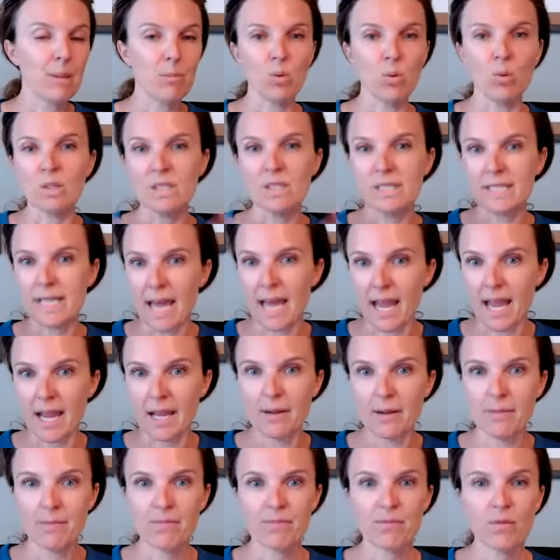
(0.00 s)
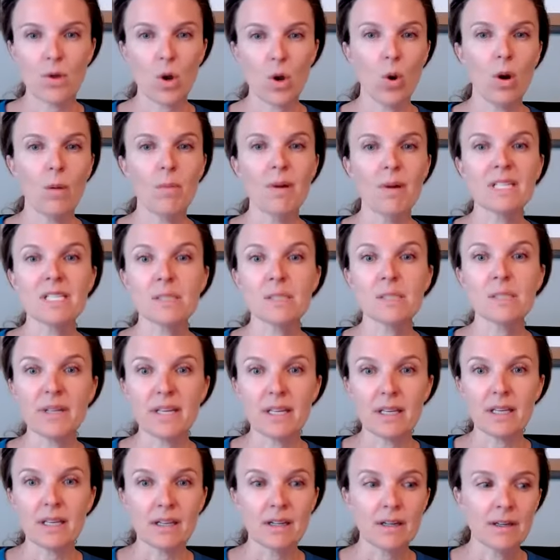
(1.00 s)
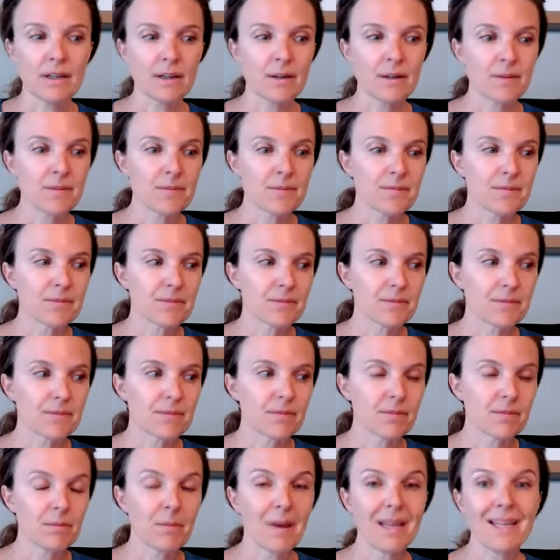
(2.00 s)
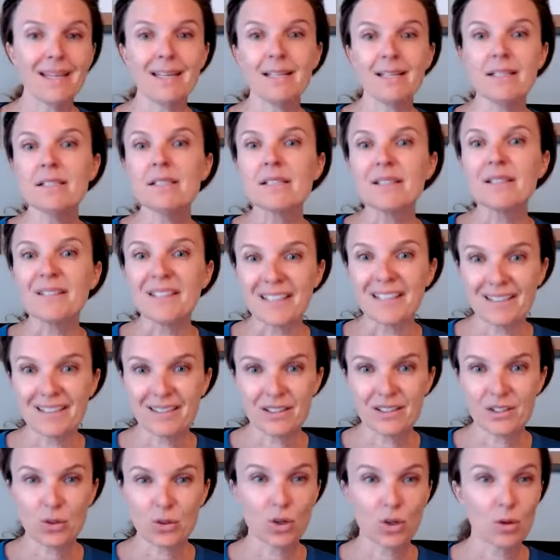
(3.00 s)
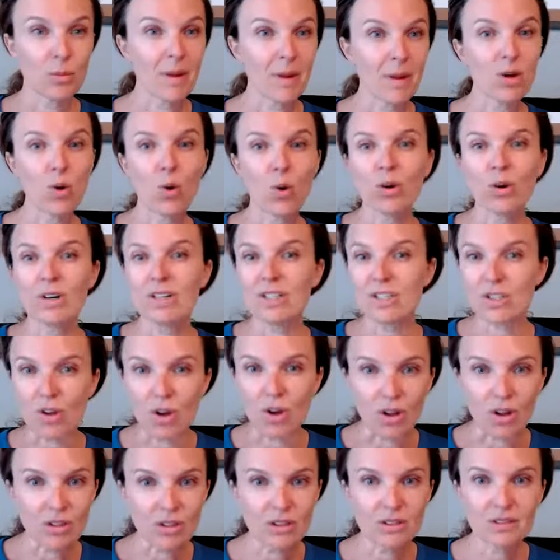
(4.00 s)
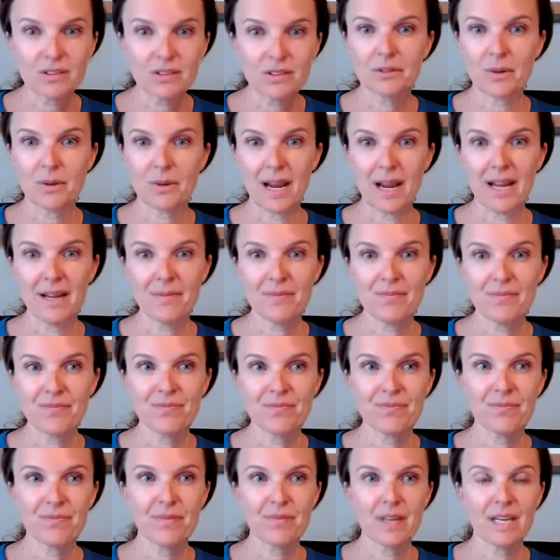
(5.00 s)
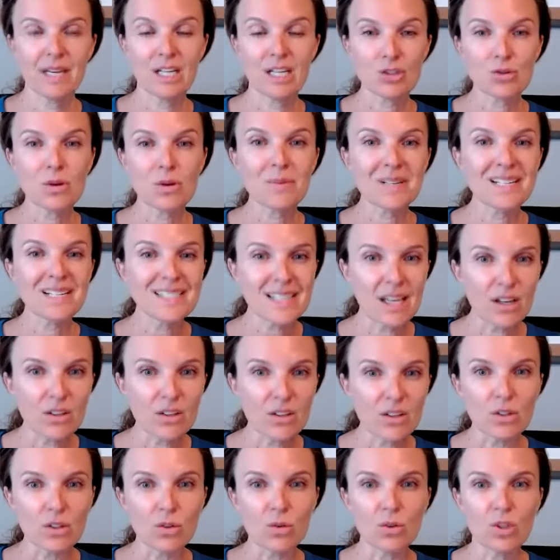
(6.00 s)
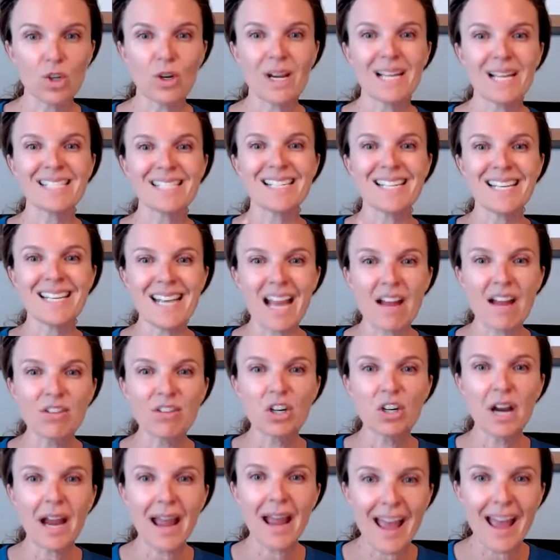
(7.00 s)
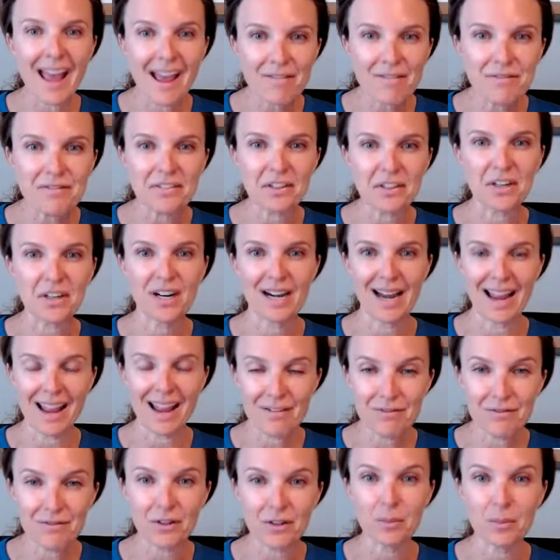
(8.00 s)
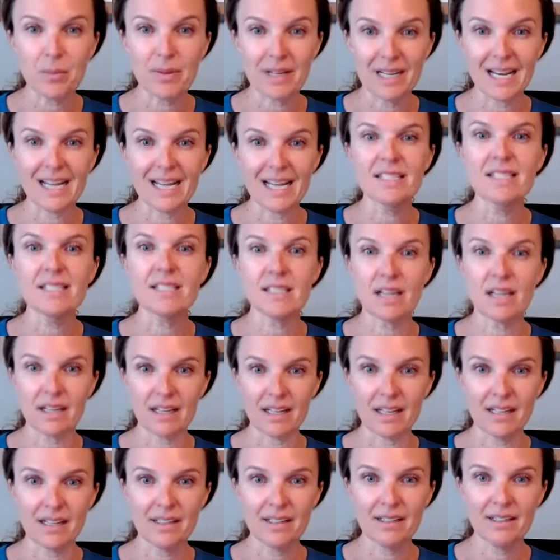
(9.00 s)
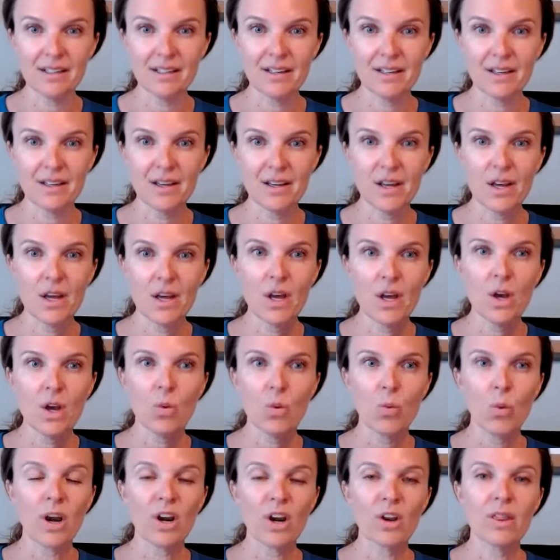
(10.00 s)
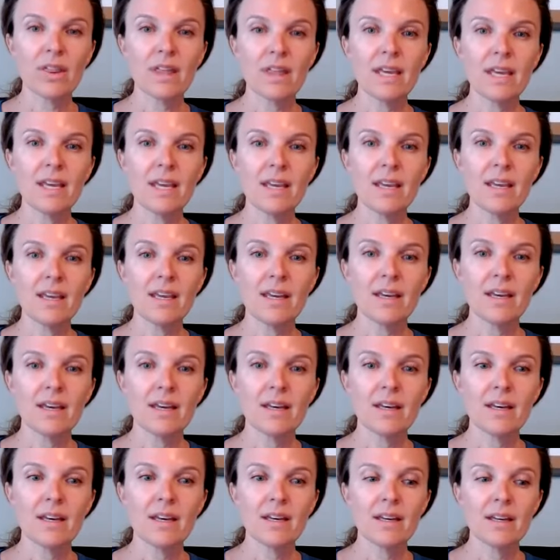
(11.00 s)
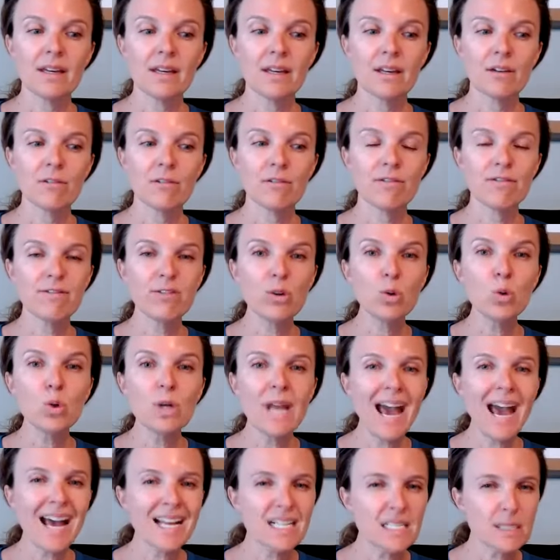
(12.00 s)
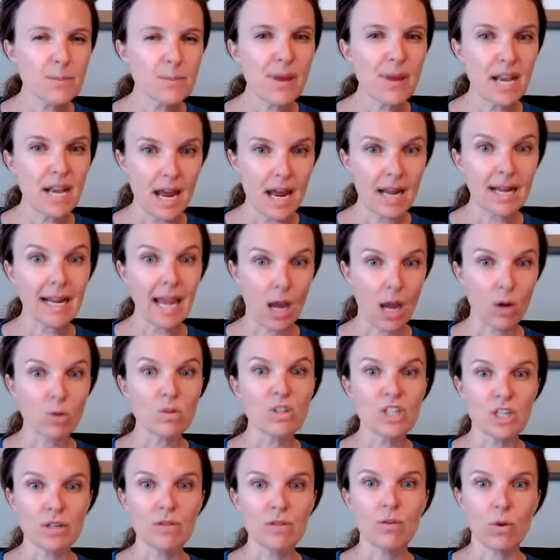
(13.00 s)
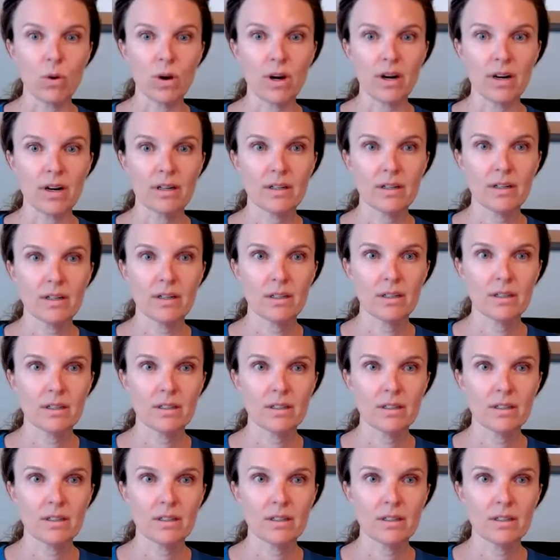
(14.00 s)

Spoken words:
People will say, oh, it must be my insulin or my cortisol, right? And here's what I'm going to tell you. There has never, ever, ever been a study where the food has been accounted for.